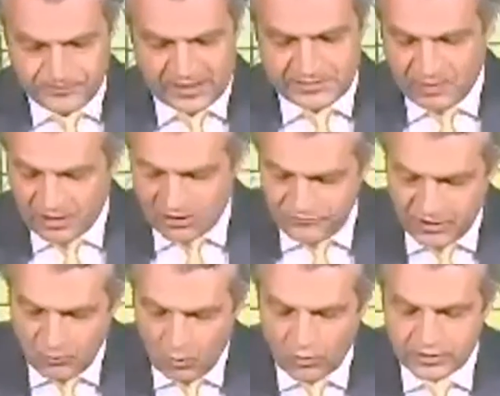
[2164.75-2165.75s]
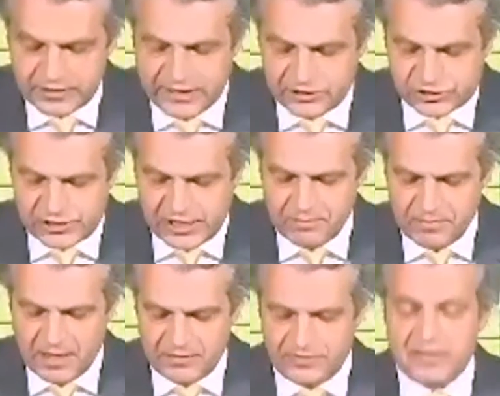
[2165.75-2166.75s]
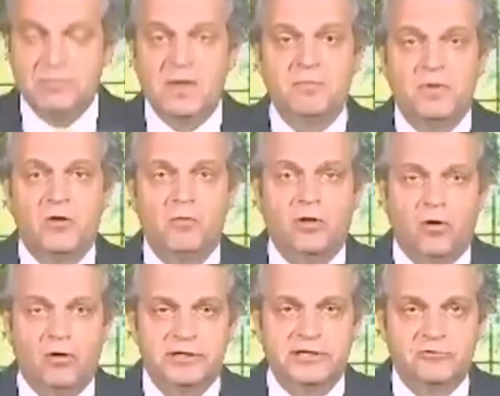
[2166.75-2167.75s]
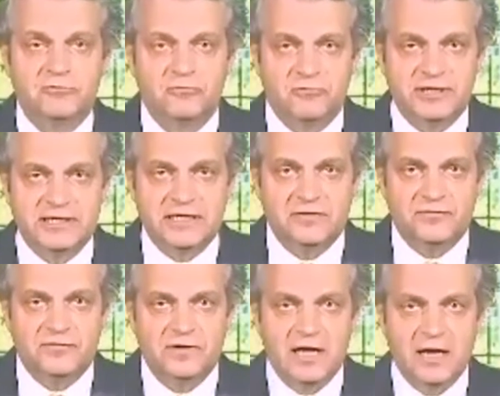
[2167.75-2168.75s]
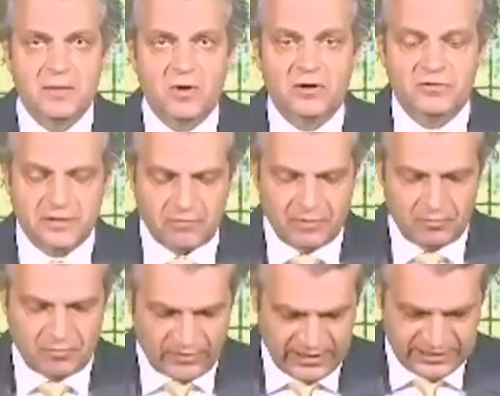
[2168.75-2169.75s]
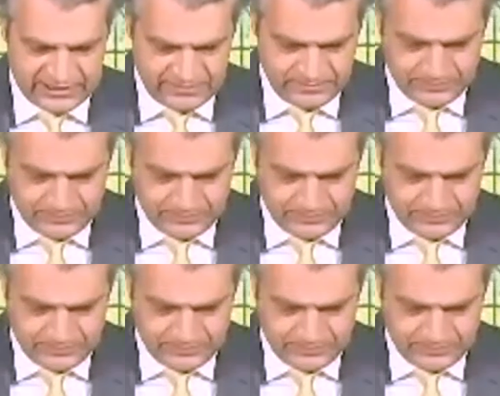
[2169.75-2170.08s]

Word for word: As part of the award, each team member will also receive a monetary prize.